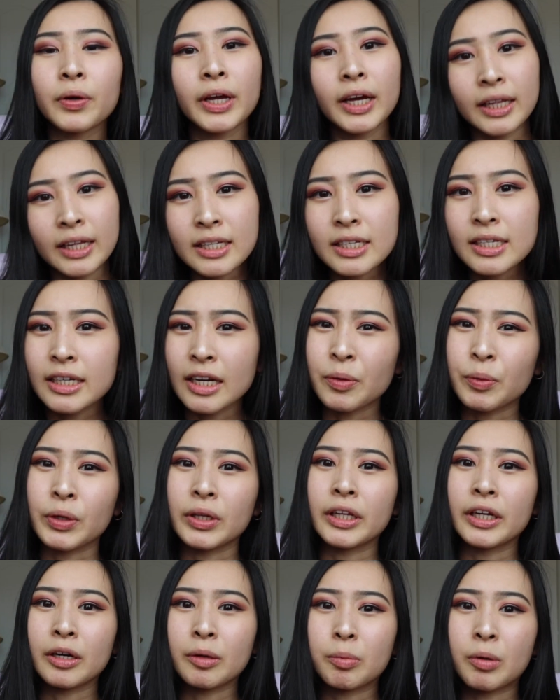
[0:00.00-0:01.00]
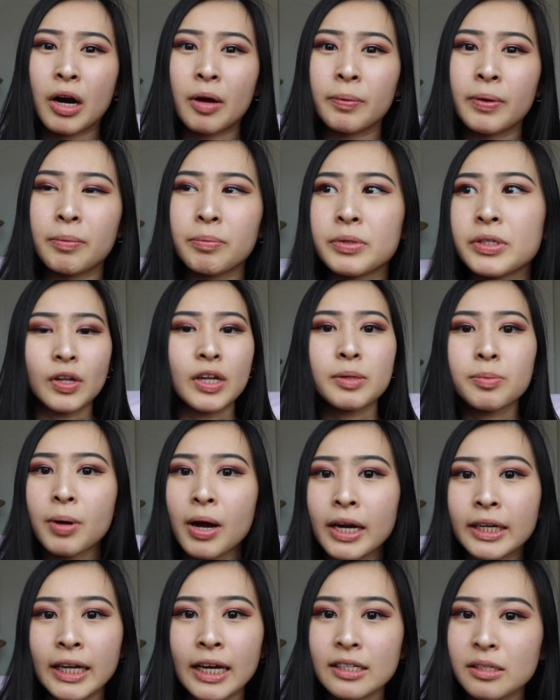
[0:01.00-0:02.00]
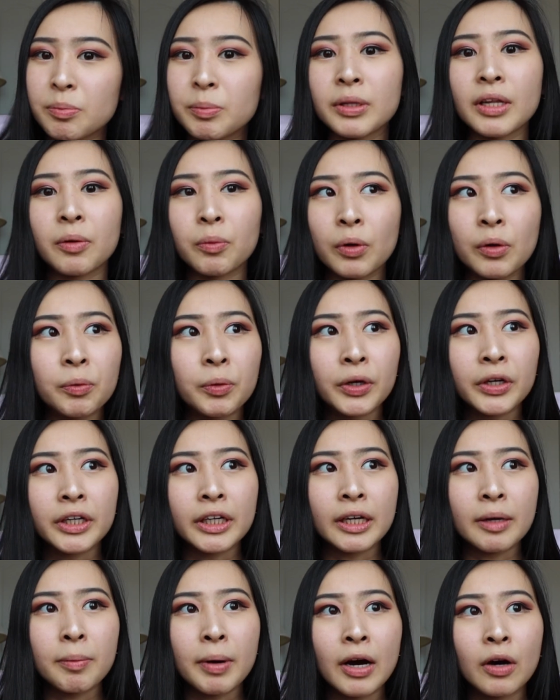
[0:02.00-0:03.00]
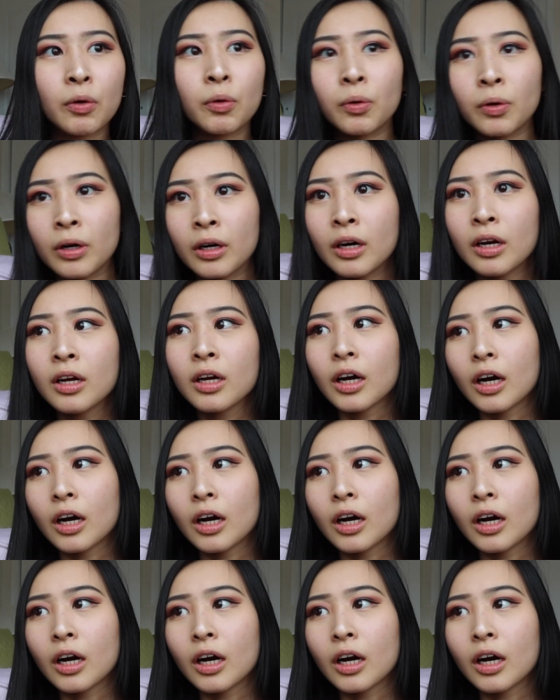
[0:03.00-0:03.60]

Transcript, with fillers: oh yeah, that's a network layer problem. So that's probably not something that we're working worrying about or